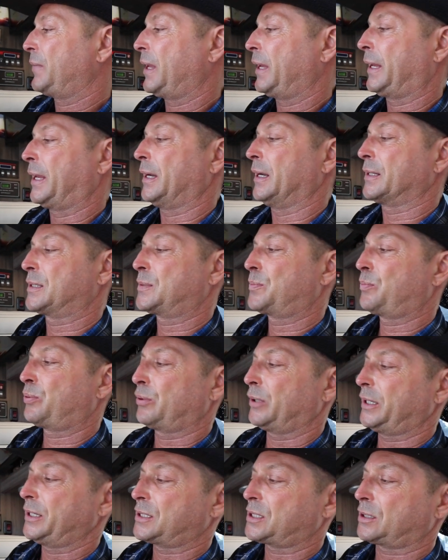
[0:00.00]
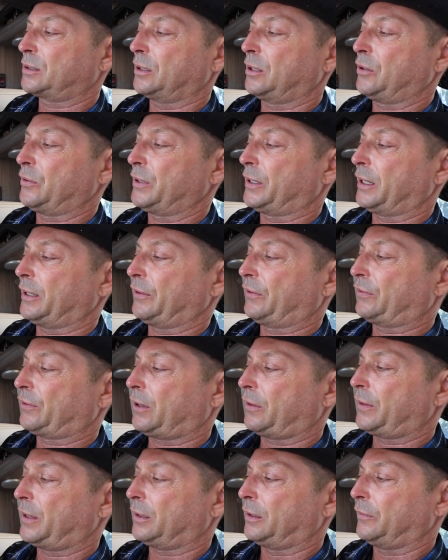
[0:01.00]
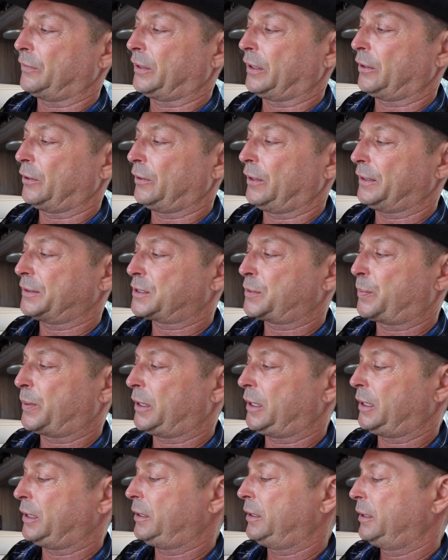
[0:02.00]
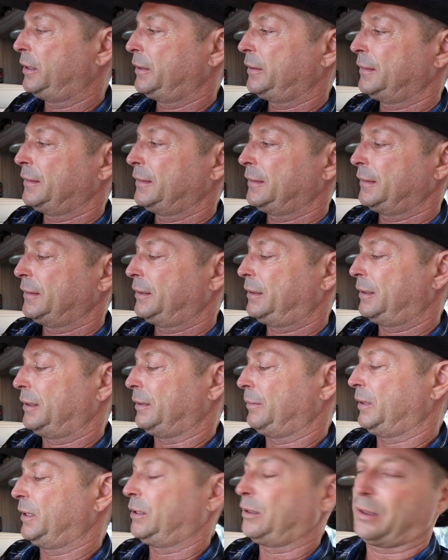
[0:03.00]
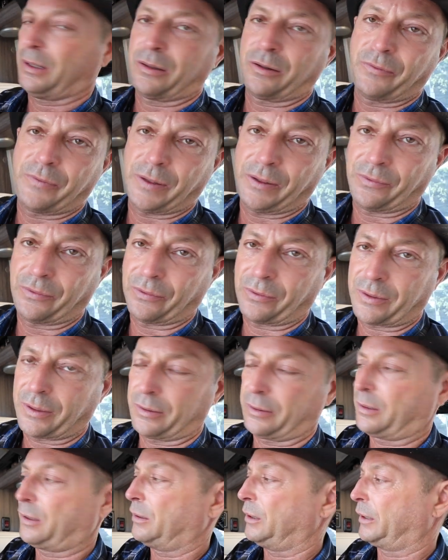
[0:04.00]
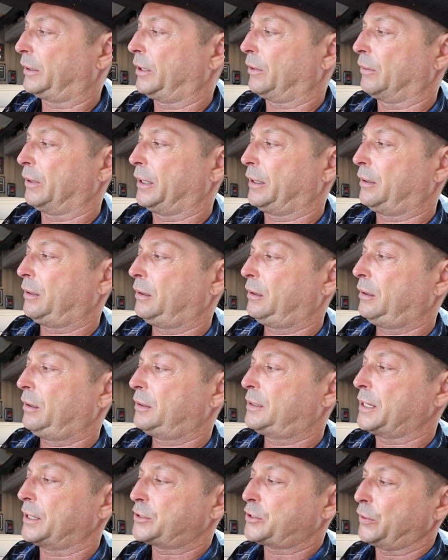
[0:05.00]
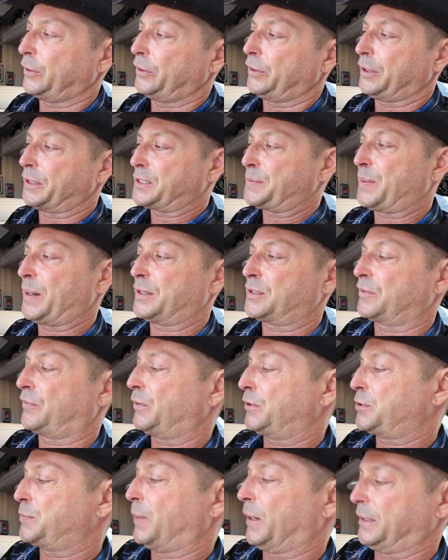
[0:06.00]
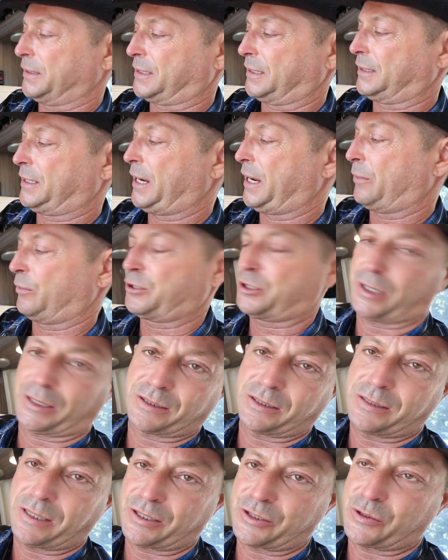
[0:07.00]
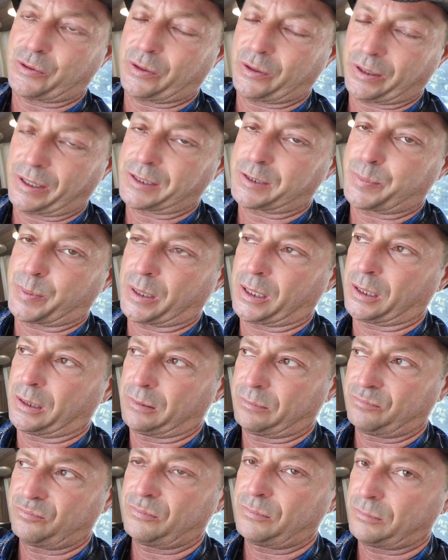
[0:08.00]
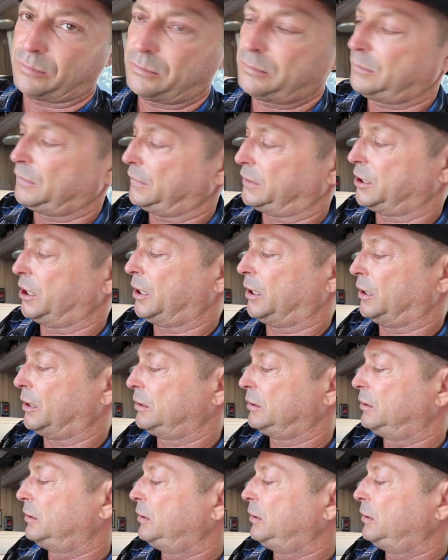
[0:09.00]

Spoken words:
Again, it's pretty slow. You kind of saw that on the internet speed. I mean, the interface is kind of clunky, right? Test your internet speed is the first button. Says, hey, would you like to test your internet speed? Duh.